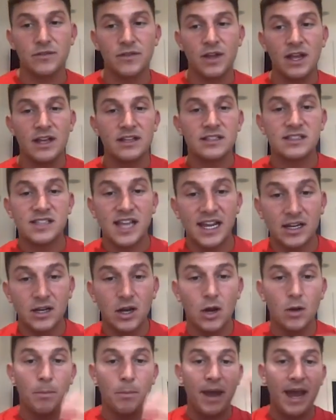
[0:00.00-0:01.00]

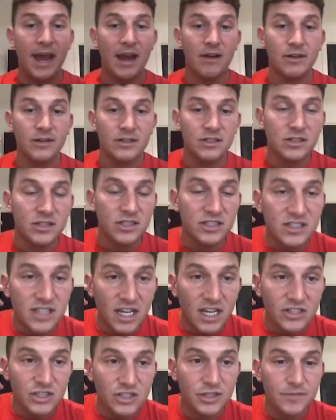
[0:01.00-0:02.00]
Senko parent
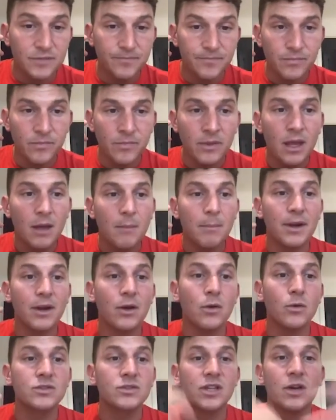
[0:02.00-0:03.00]
discussion, but it
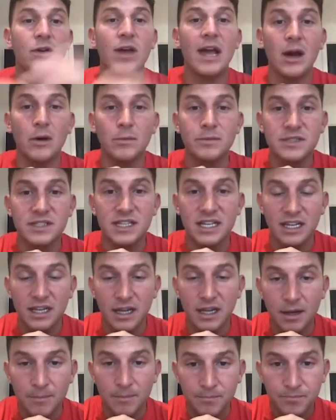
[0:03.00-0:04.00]
also helps the
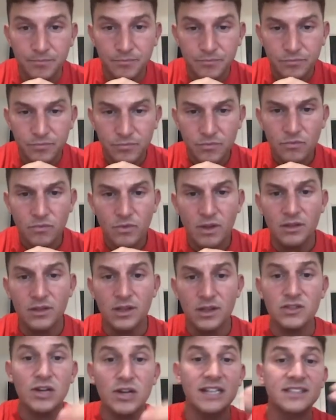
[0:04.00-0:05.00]

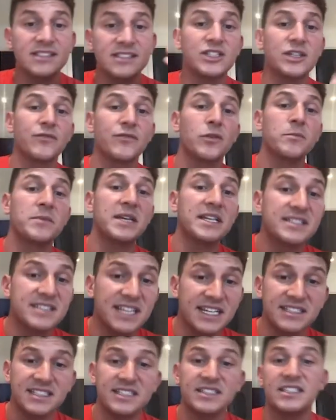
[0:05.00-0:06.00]
transition from year
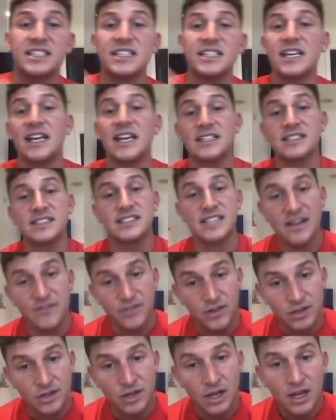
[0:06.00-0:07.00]
6 into year
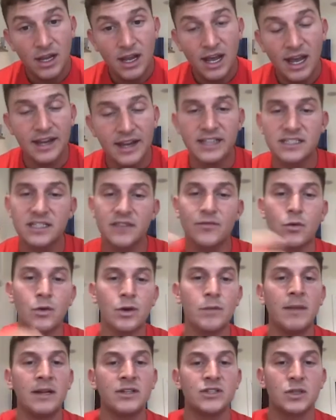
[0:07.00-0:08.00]
7. And as I've already
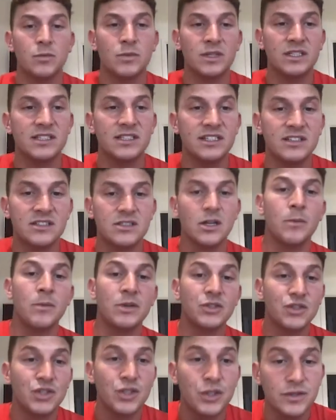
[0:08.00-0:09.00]
mentioned, we see so
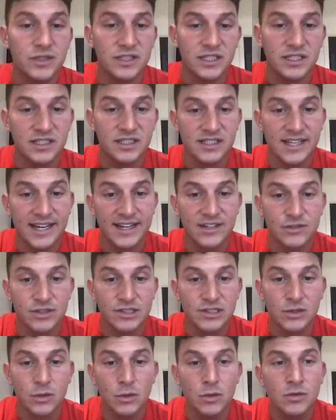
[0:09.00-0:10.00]
much use in the secondary
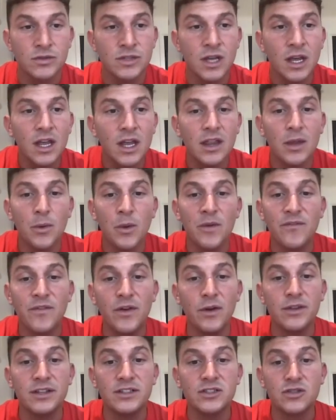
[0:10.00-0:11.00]
schools that we feel
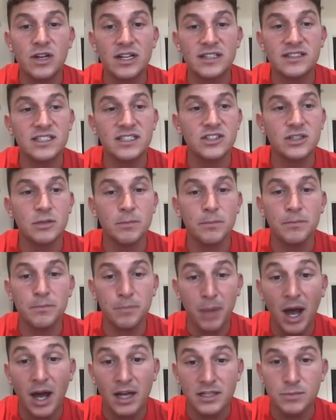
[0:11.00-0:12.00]
this transition
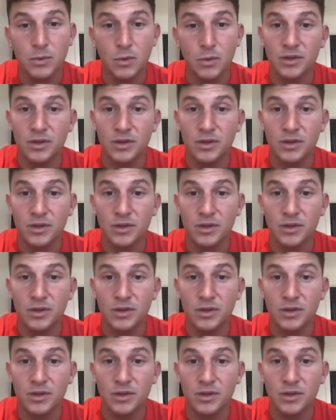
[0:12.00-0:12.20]
passport, this